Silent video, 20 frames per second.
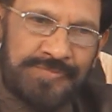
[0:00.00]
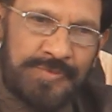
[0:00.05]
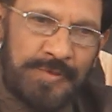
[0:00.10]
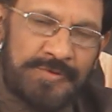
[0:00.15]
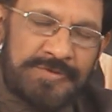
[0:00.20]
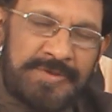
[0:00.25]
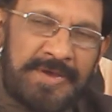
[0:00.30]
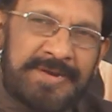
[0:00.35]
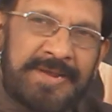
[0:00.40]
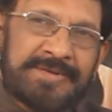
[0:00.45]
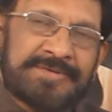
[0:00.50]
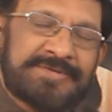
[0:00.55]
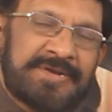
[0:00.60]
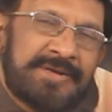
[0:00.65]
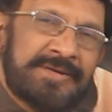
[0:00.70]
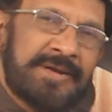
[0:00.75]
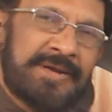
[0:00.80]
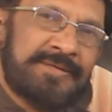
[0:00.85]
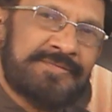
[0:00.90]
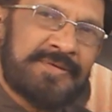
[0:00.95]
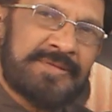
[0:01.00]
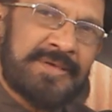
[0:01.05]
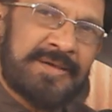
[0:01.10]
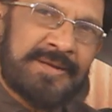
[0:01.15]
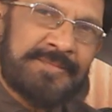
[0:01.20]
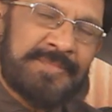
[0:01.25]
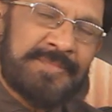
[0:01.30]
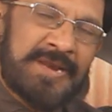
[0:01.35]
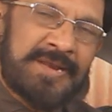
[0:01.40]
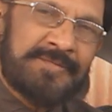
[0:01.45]
those are extended for the
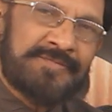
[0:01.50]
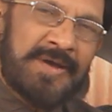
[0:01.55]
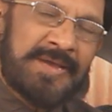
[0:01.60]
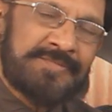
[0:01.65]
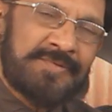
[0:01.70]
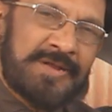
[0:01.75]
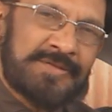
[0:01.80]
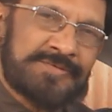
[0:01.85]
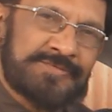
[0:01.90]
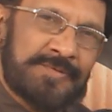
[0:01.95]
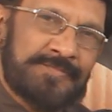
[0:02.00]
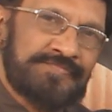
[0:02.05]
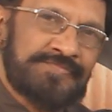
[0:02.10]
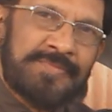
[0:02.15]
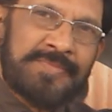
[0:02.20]
remaining 5 also.